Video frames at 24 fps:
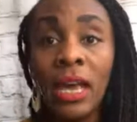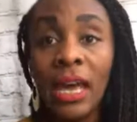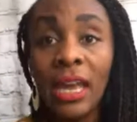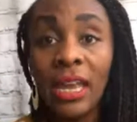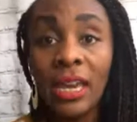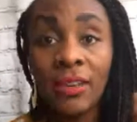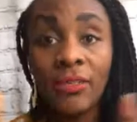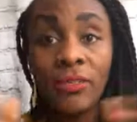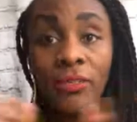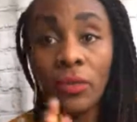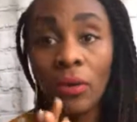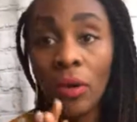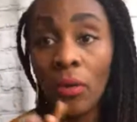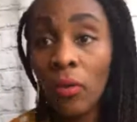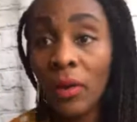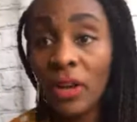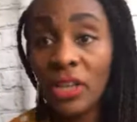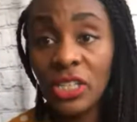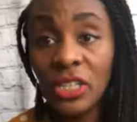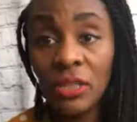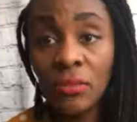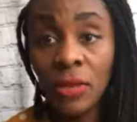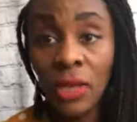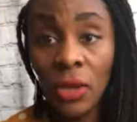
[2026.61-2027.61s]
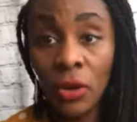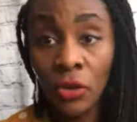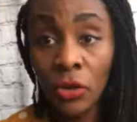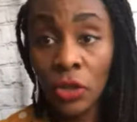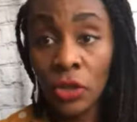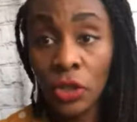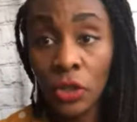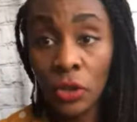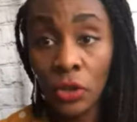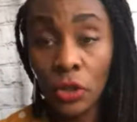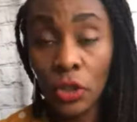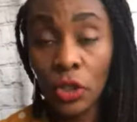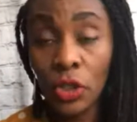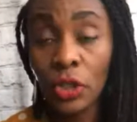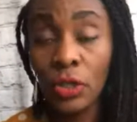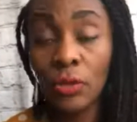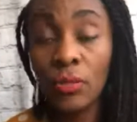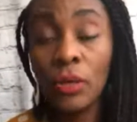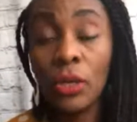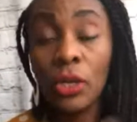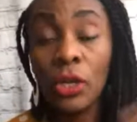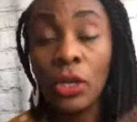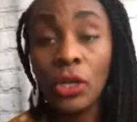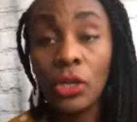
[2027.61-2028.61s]
And if you are watching me on
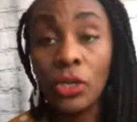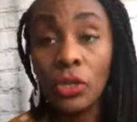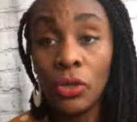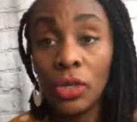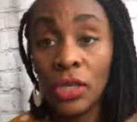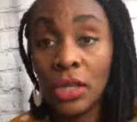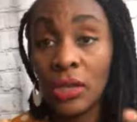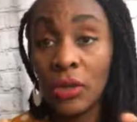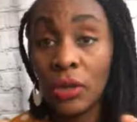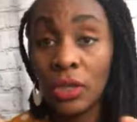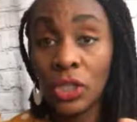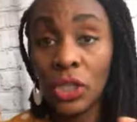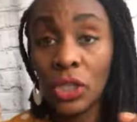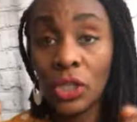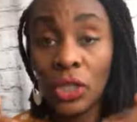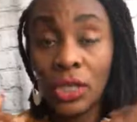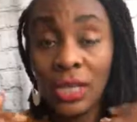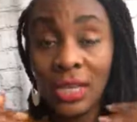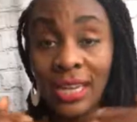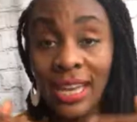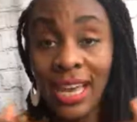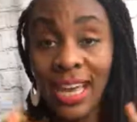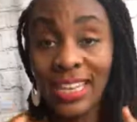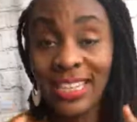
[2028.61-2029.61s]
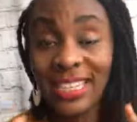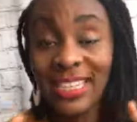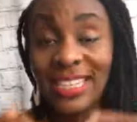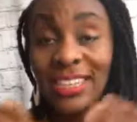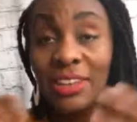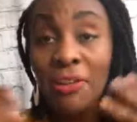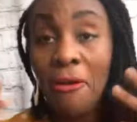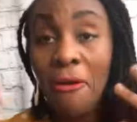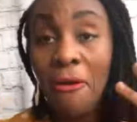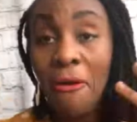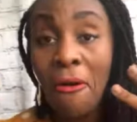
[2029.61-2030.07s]
YouTube, you can actually connect